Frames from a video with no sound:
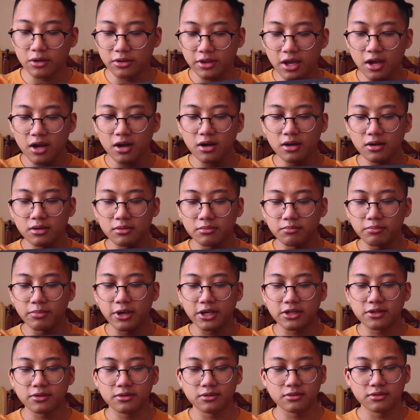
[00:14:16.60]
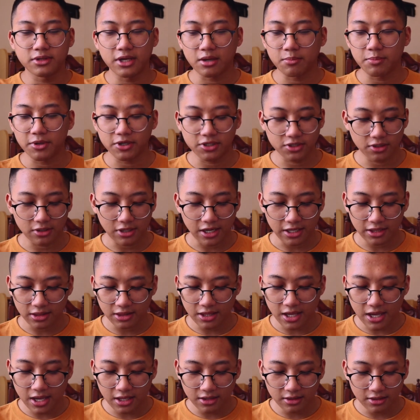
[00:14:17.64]
there, take a picture like
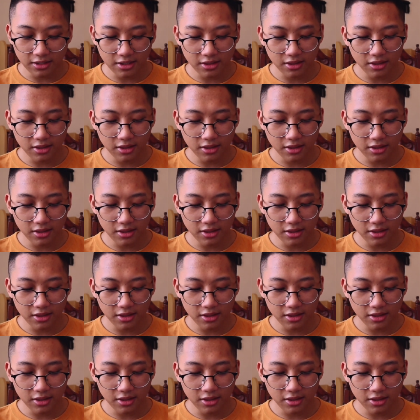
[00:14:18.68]
that, and